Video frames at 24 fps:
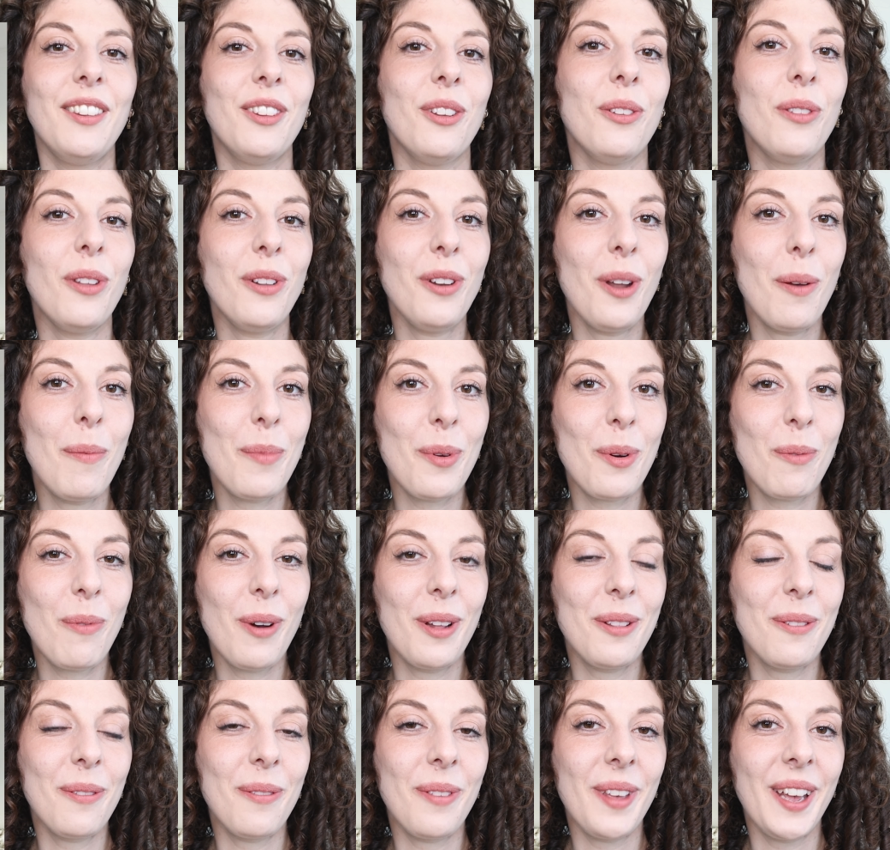so the number
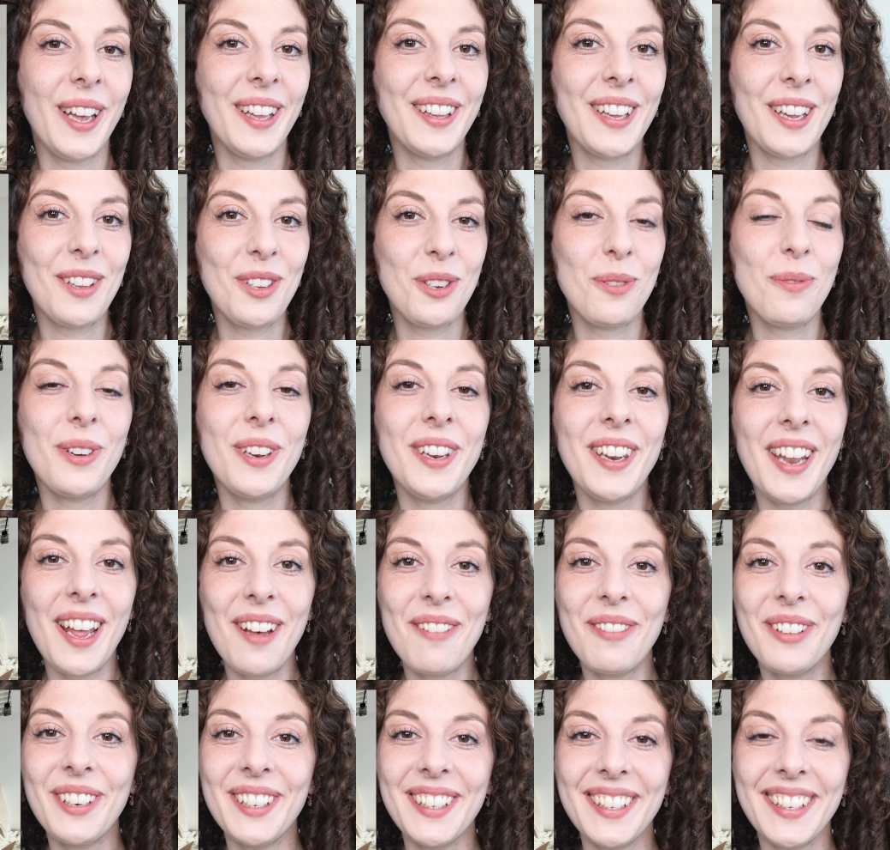one thing that you would
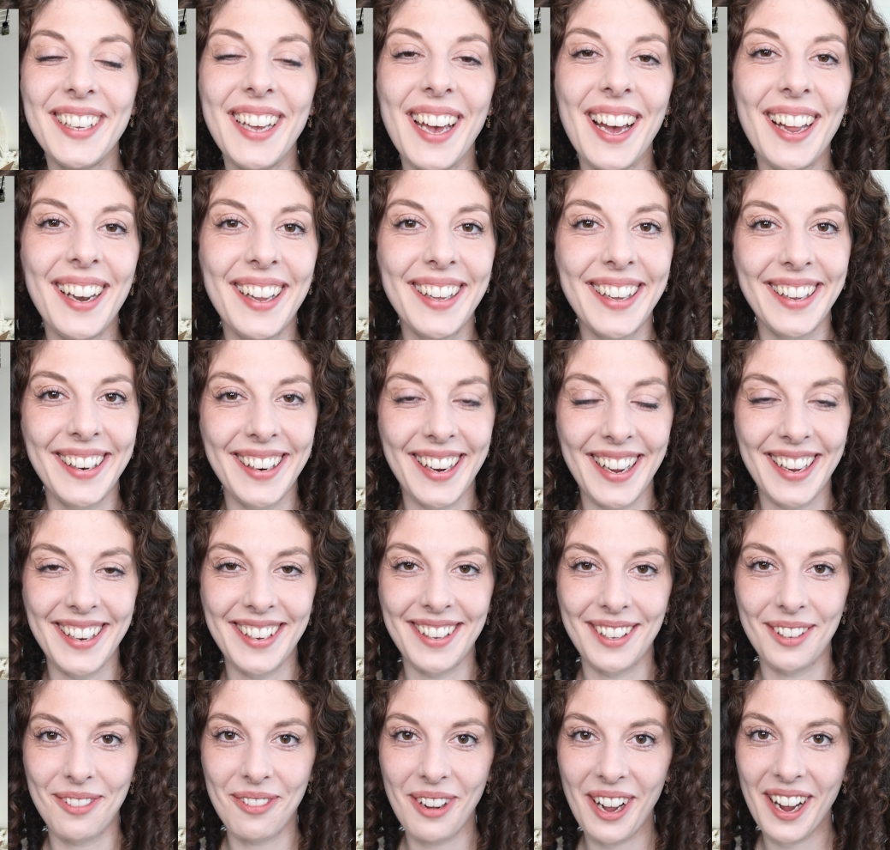never see elegant
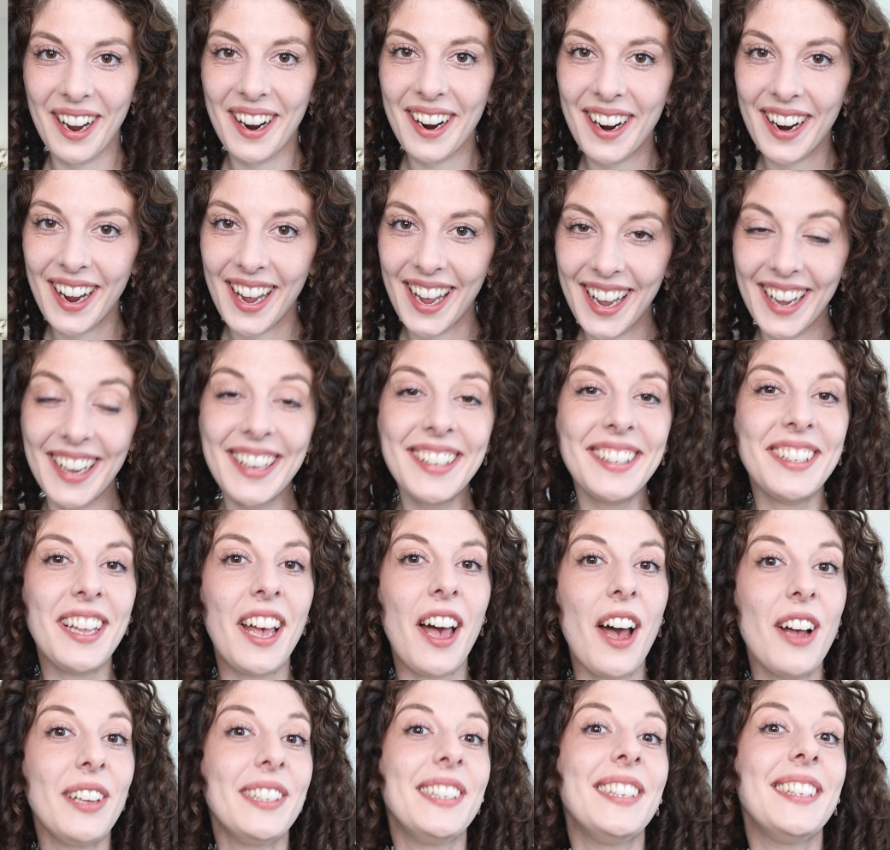ladies wear is
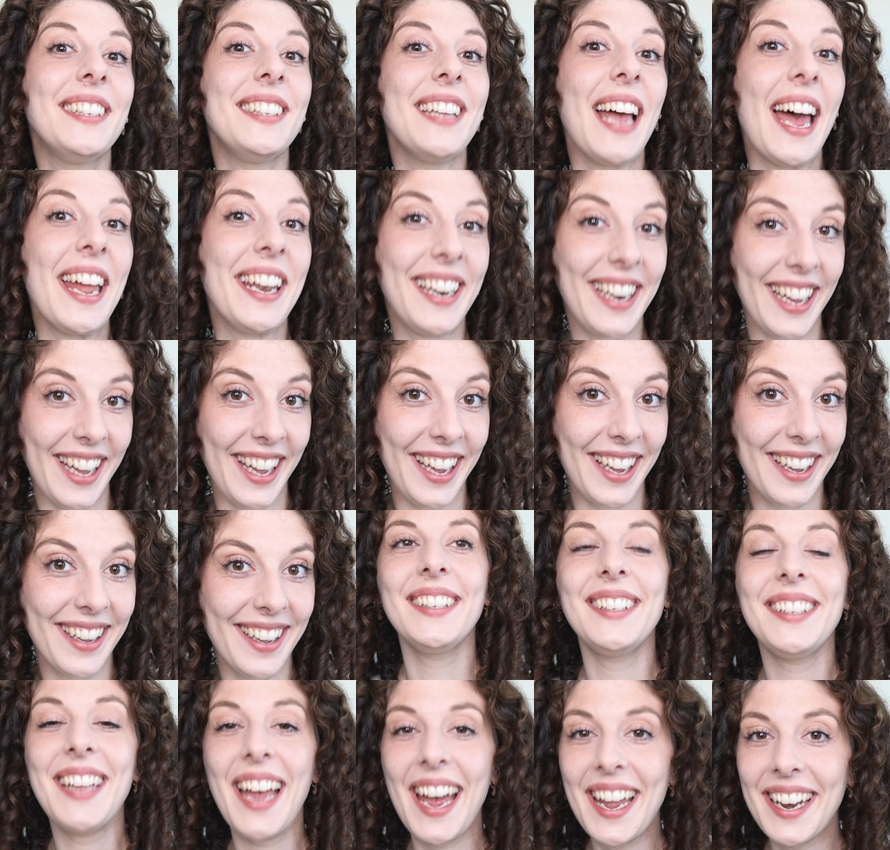a Stanley.
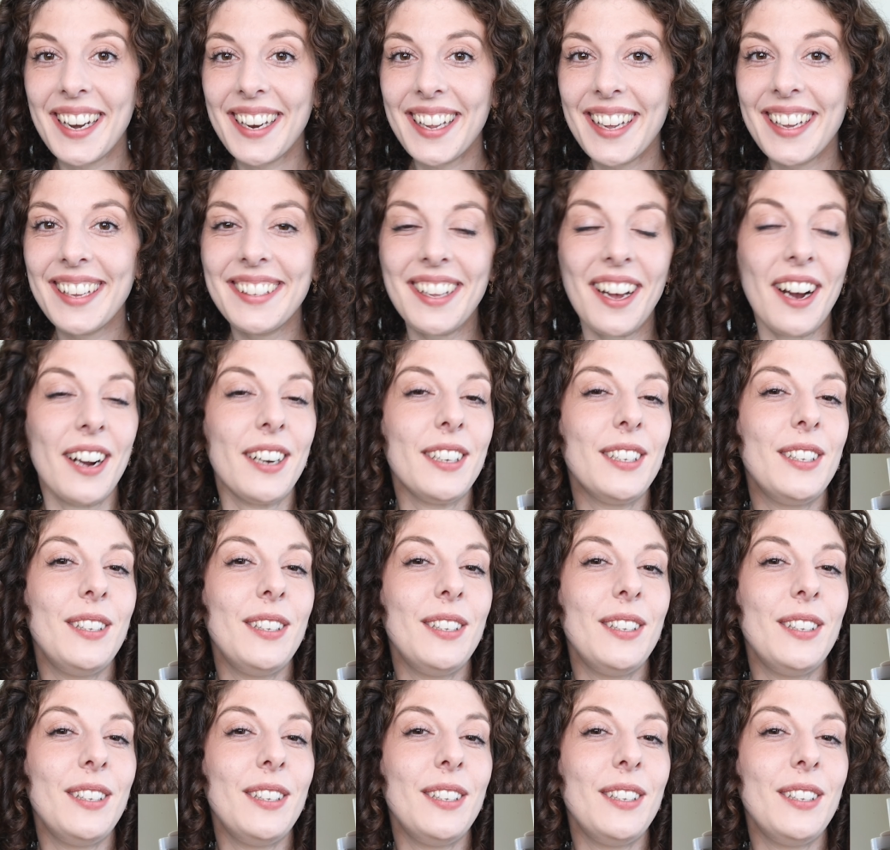Stanleys are